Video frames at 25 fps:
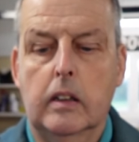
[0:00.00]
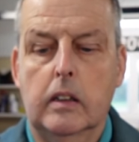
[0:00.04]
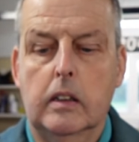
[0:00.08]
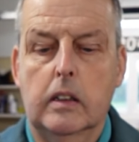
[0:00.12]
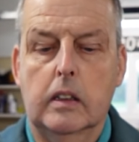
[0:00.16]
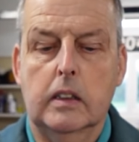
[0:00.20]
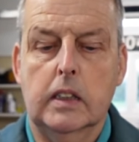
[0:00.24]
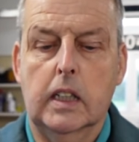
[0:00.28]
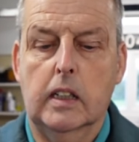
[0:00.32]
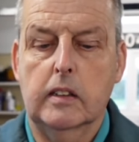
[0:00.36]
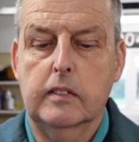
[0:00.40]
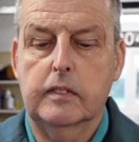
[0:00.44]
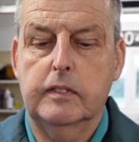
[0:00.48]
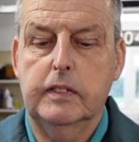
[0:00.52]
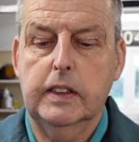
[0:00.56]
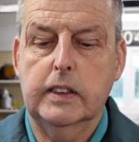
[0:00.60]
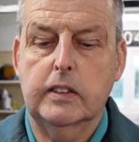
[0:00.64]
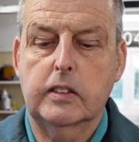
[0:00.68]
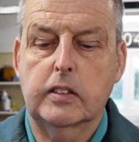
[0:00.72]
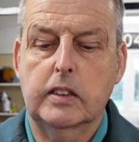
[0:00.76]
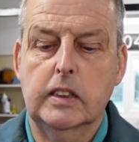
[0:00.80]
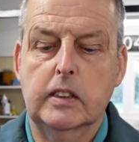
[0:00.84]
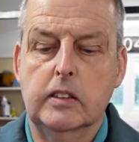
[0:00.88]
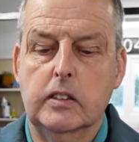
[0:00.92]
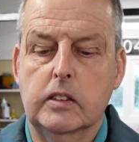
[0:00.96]
And that
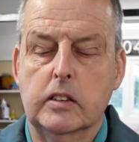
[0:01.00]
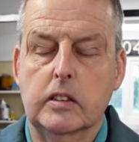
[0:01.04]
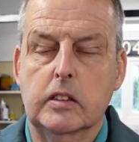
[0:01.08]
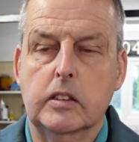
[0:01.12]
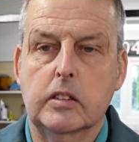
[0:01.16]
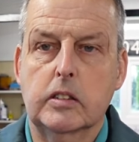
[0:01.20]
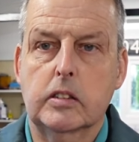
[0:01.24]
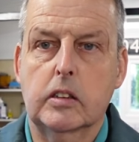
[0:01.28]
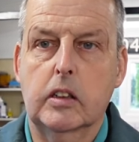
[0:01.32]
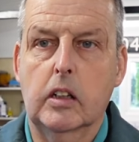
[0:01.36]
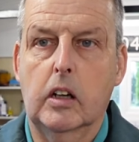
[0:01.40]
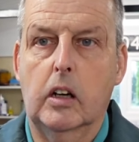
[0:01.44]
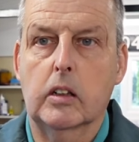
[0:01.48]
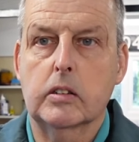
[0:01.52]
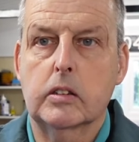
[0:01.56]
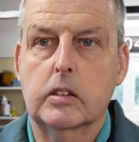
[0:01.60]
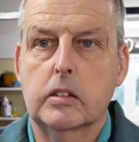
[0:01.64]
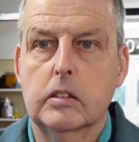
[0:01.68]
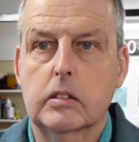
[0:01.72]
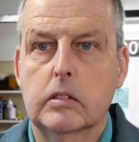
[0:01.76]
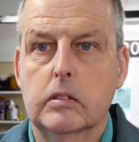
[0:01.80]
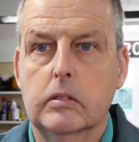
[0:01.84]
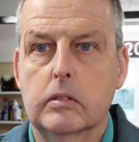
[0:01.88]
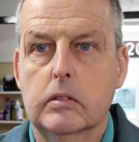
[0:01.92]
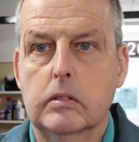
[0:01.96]
fits into the slot.
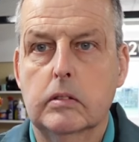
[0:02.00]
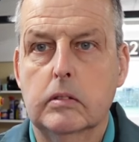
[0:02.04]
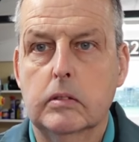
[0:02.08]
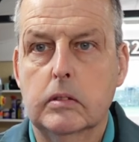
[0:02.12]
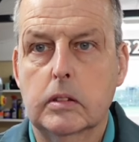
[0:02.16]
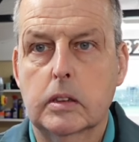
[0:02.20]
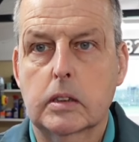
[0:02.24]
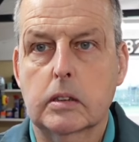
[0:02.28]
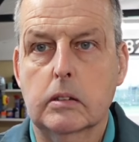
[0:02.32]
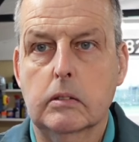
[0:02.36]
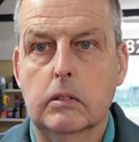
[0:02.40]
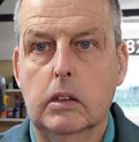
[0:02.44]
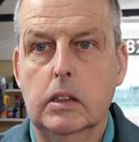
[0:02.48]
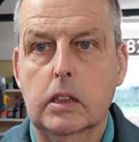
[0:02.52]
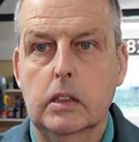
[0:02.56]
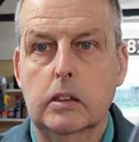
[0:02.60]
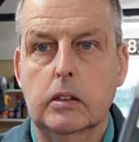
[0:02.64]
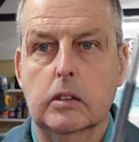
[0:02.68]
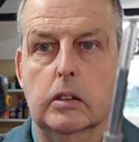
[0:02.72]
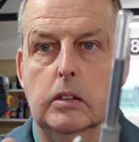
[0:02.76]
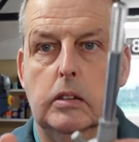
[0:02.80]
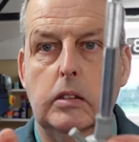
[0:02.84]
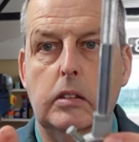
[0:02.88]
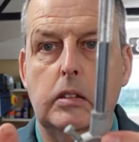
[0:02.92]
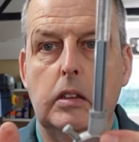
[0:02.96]
So what it
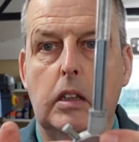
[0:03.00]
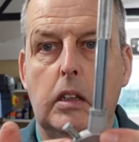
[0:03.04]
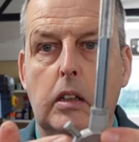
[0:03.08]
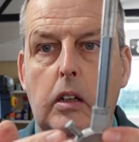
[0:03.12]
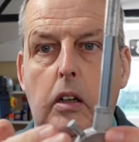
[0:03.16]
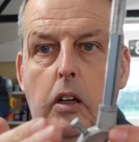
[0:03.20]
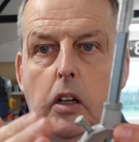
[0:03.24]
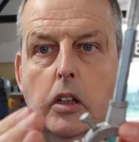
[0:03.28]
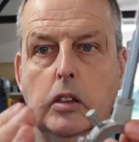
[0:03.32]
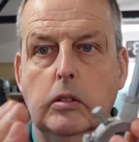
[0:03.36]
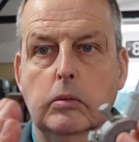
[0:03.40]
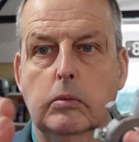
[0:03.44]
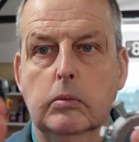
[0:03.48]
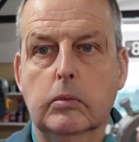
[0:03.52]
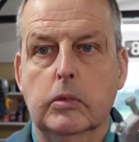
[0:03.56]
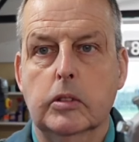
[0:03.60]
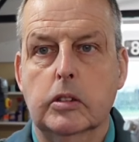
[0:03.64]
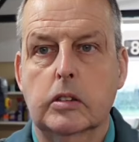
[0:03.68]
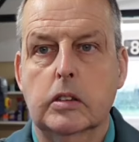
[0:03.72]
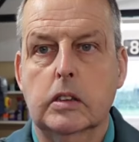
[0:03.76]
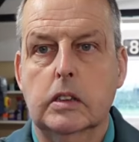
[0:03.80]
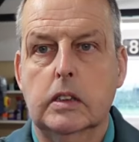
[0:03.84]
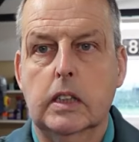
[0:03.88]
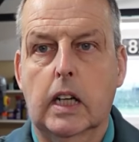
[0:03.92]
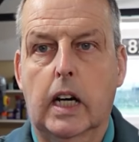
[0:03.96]
does is it opens
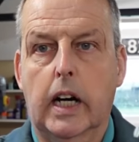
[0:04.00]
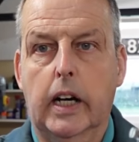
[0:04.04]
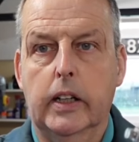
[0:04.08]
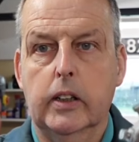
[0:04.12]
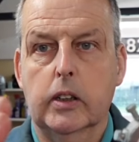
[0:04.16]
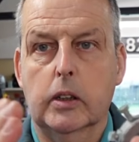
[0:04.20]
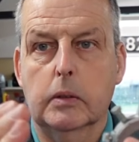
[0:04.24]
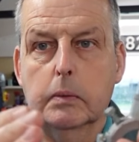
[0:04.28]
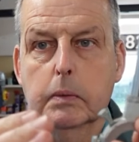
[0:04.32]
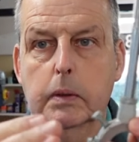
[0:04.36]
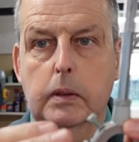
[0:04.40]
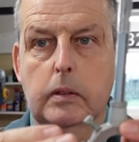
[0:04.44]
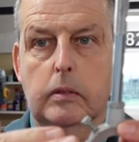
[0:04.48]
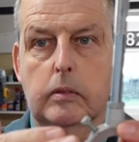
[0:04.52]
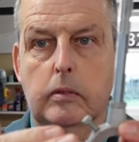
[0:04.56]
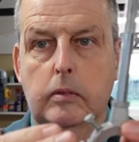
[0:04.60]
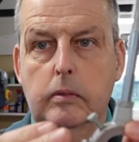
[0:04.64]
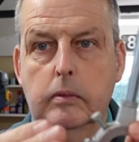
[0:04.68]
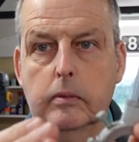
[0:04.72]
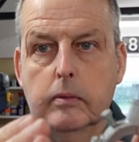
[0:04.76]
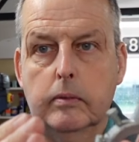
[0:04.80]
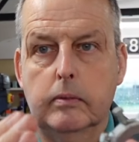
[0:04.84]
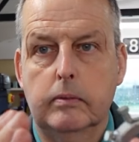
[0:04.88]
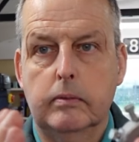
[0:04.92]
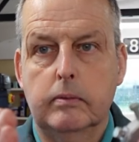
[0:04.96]
the die up.
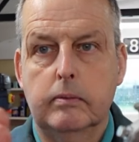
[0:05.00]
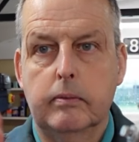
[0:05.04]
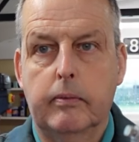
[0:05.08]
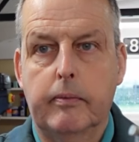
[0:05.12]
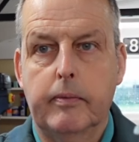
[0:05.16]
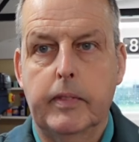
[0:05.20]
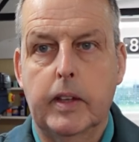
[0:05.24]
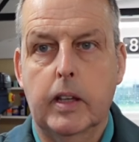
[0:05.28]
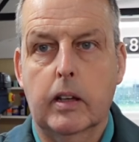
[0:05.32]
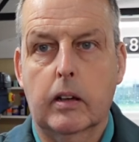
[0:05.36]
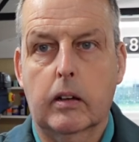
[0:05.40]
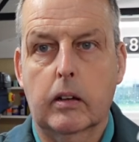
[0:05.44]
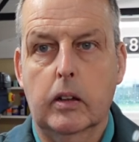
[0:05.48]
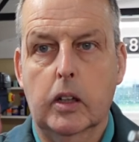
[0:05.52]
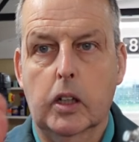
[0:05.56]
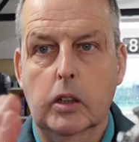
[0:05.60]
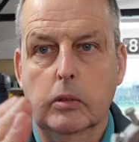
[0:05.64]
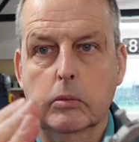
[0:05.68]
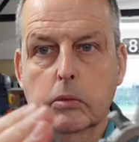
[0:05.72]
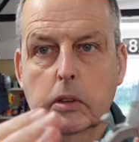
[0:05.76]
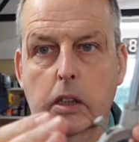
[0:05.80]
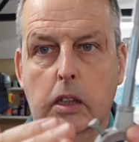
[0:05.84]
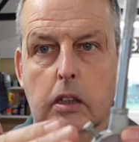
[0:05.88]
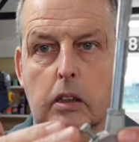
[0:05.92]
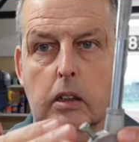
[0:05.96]
You can
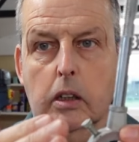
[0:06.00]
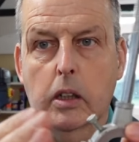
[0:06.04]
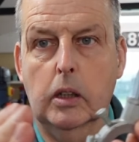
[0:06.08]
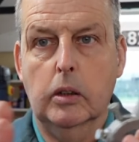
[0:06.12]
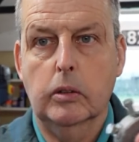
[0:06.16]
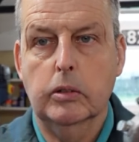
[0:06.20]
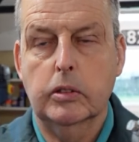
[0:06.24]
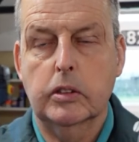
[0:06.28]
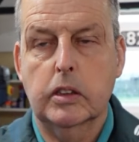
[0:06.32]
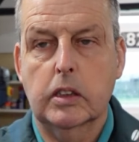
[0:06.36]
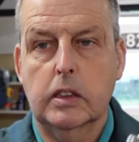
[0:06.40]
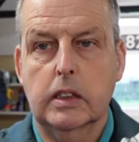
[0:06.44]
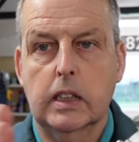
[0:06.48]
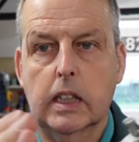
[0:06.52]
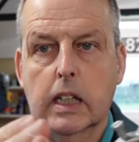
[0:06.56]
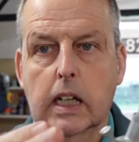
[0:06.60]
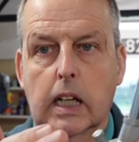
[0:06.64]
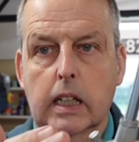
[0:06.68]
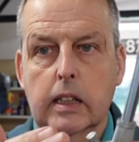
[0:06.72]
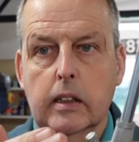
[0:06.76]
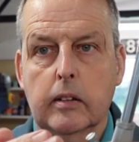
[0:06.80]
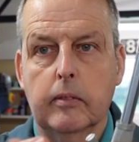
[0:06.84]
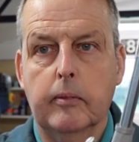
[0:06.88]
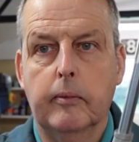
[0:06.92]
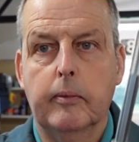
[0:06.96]
open and close the
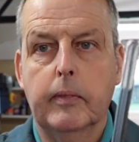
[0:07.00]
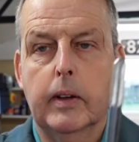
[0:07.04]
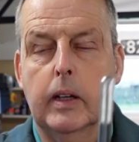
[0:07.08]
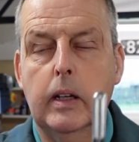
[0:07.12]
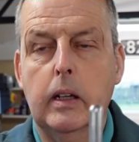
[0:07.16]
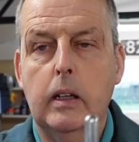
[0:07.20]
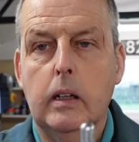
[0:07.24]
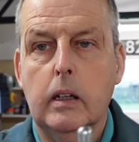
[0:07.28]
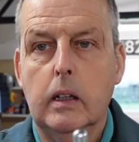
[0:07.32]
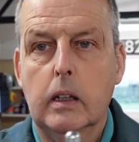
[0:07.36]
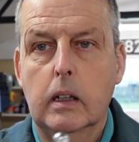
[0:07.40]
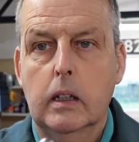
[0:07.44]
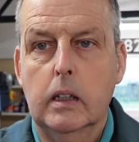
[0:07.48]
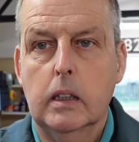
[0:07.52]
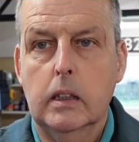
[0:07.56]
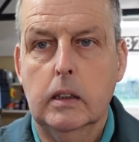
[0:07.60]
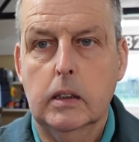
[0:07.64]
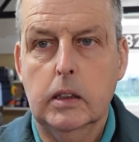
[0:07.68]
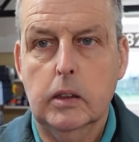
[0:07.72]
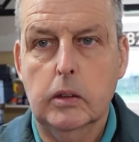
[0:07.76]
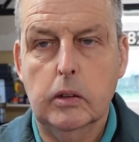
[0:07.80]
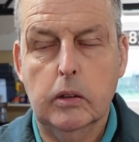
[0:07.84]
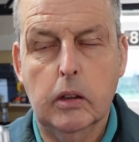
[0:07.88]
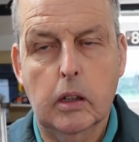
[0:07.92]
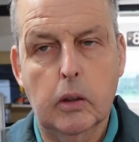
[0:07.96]
die.
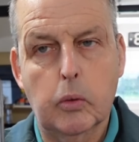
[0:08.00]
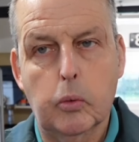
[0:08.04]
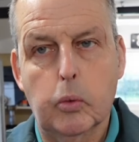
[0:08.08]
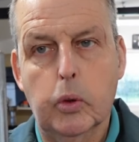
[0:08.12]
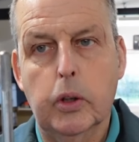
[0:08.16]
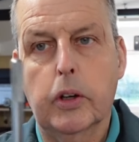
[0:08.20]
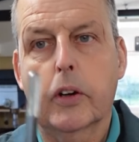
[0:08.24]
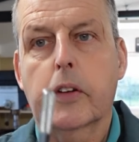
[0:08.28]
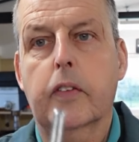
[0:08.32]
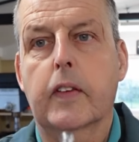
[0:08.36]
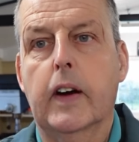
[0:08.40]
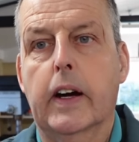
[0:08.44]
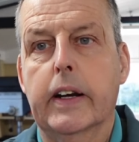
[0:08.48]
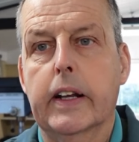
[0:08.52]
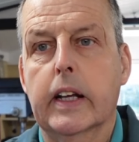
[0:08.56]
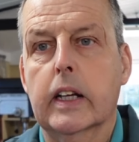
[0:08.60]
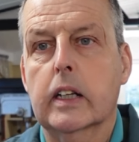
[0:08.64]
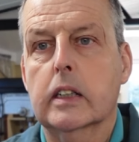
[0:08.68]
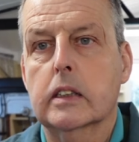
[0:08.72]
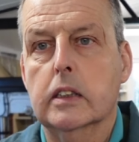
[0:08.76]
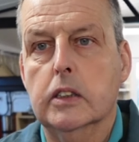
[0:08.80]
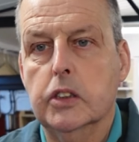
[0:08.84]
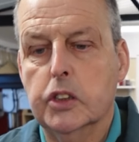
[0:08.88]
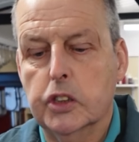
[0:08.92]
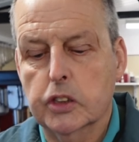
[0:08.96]
You've got to work that in
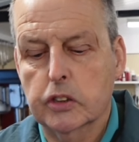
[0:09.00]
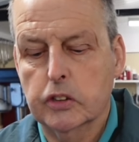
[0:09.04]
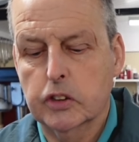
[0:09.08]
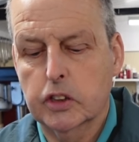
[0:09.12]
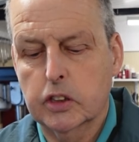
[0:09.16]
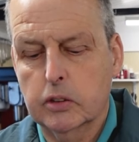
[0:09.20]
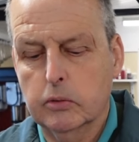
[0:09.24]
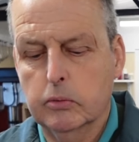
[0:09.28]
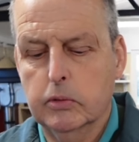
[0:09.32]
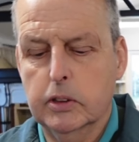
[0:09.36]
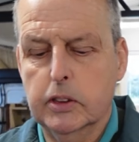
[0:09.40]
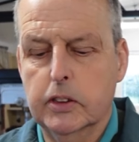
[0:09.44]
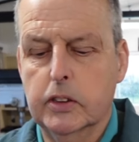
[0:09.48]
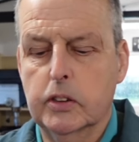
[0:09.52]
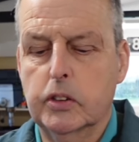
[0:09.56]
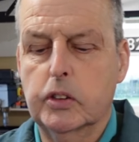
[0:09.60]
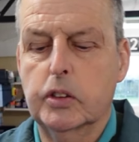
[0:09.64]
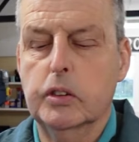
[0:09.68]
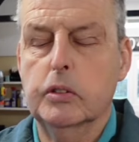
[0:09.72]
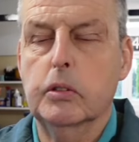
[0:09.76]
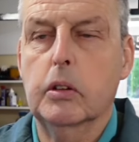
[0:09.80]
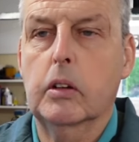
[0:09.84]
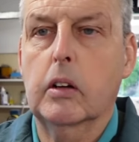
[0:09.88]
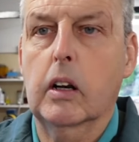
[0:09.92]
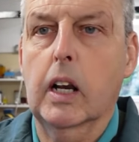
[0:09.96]
conjunction with the
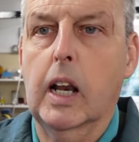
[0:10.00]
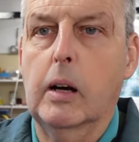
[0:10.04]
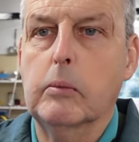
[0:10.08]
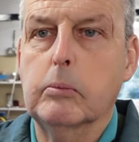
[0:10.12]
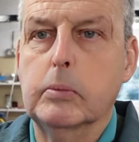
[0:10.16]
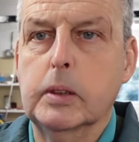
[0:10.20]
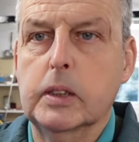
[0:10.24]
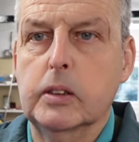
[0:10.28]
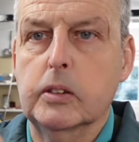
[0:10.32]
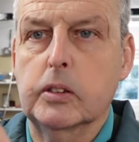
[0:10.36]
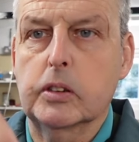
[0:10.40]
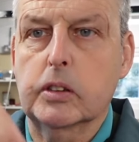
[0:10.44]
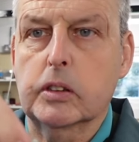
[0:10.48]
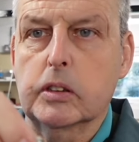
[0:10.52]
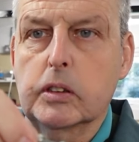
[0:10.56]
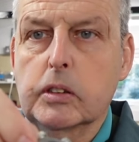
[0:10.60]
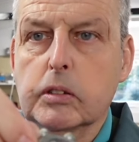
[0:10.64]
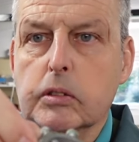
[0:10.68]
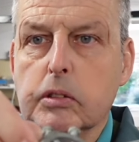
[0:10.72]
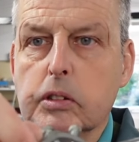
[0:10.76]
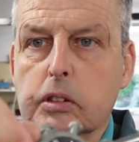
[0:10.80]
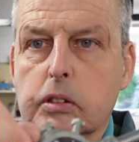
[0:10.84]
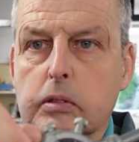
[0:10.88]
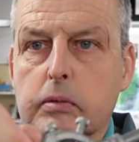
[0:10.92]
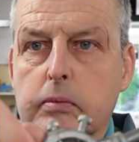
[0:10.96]
2 clamping
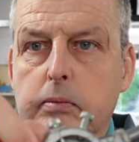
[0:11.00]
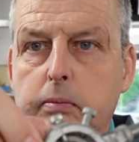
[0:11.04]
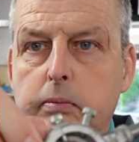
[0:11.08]
screws.